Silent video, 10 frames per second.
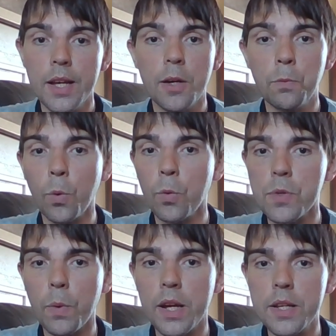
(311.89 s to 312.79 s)
And Wolves
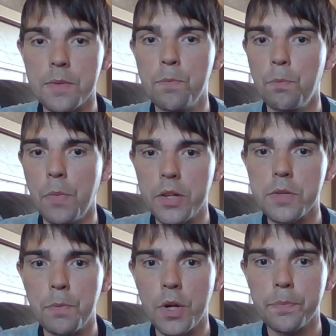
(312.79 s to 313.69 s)
away is a
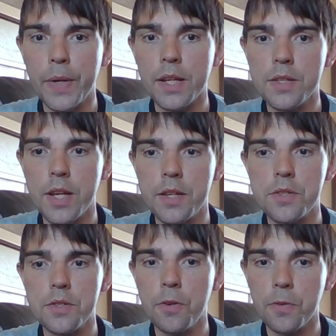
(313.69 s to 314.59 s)
much, much bigger
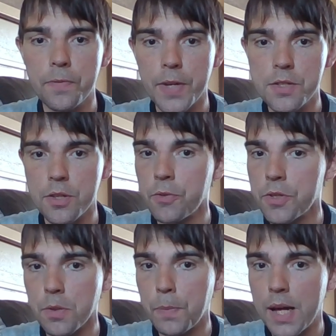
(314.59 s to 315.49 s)
test. No offence to
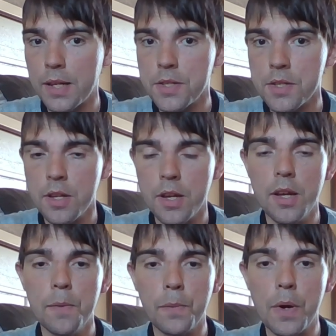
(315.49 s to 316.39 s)
Crystal Palace,
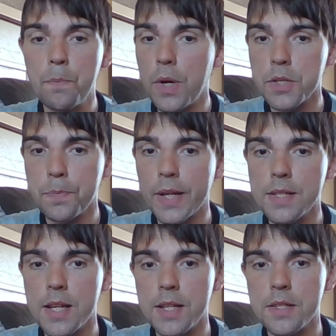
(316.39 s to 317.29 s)
but a much bigger
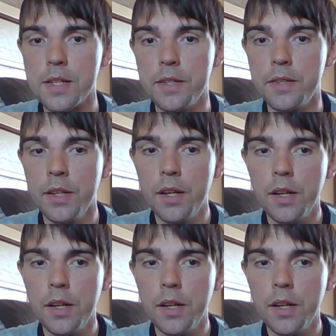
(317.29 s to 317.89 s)
test than